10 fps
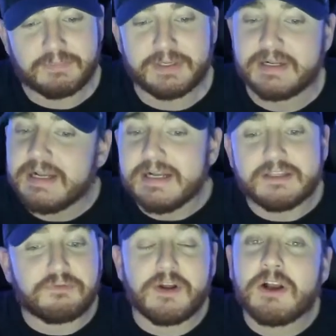but
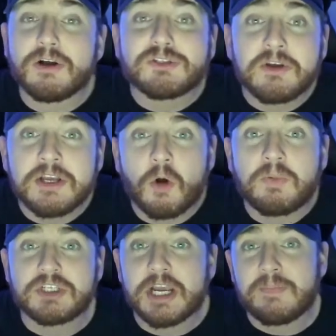defending Australian
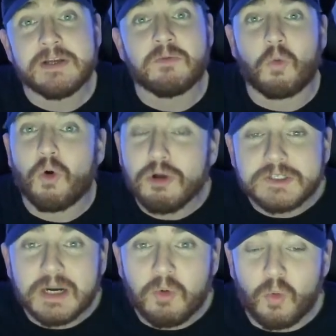Open champion,
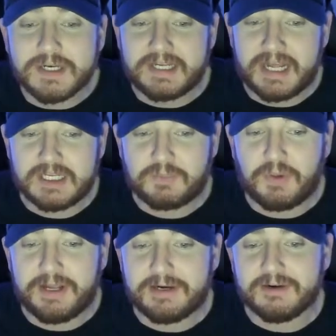world's number one tennis
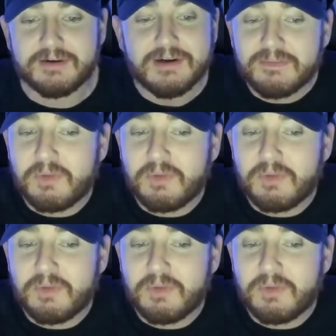player,